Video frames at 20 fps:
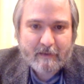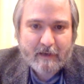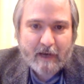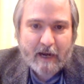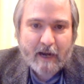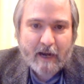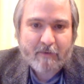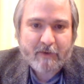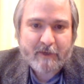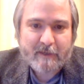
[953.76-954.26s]

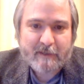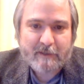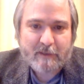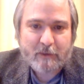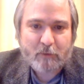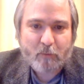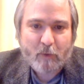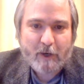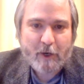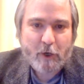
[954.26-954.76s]
Arrogance is
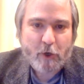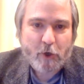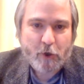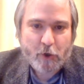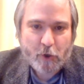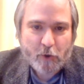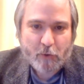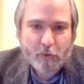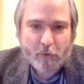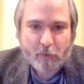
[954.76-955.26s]
when
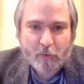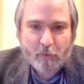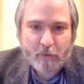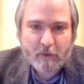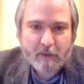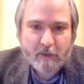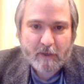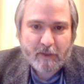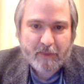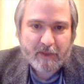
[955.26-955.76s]
you
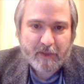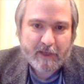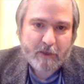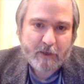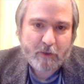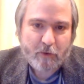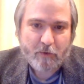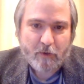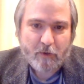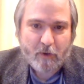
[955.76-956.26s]
think
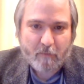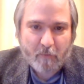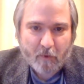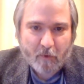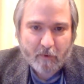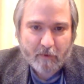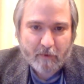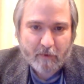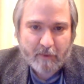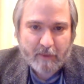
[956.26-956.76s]
you know
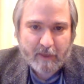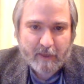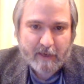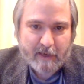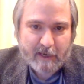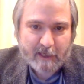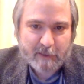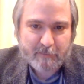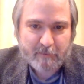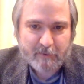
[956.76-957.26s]
more than
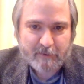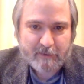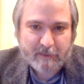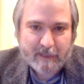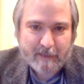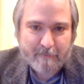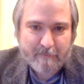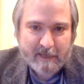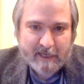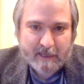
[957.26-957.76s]
experts
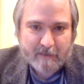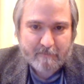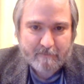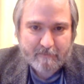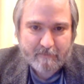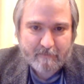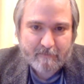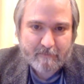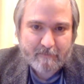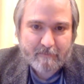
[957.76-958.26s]
like me.
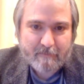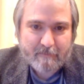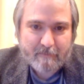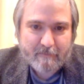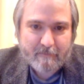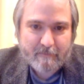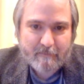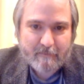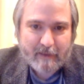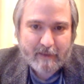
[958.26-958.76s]

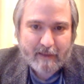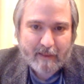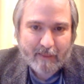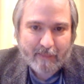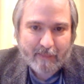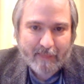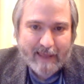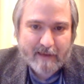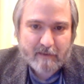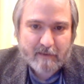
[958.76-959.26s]
Well,
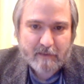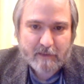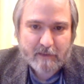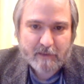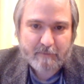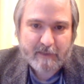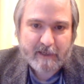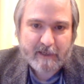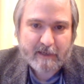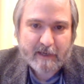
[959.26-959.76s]
that is
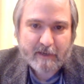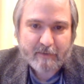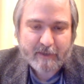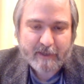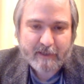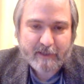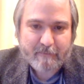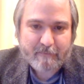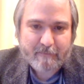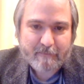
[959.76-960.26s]
being arrogant.